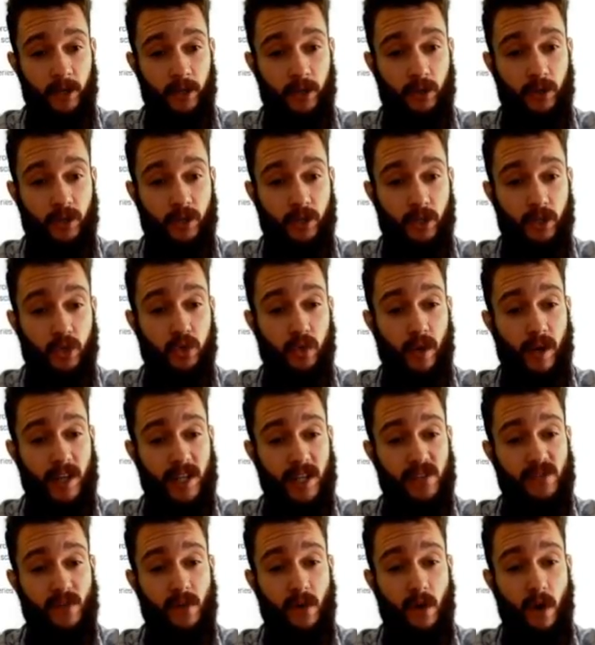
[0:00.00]
you can
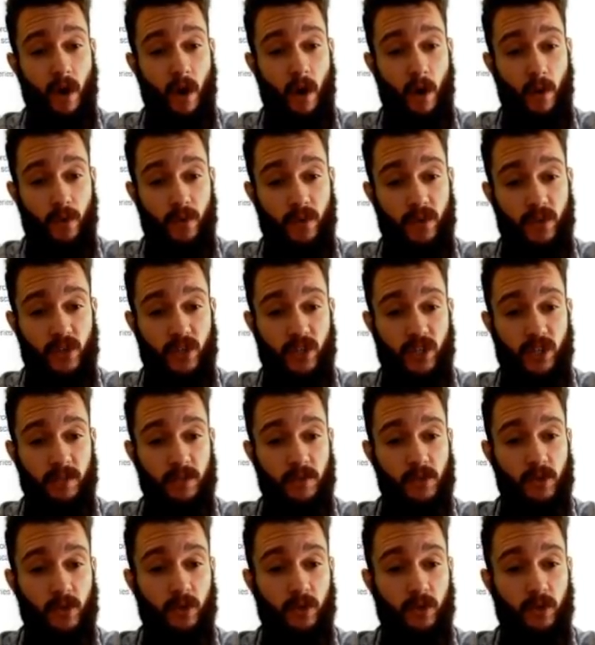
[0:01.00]
transfer ownership.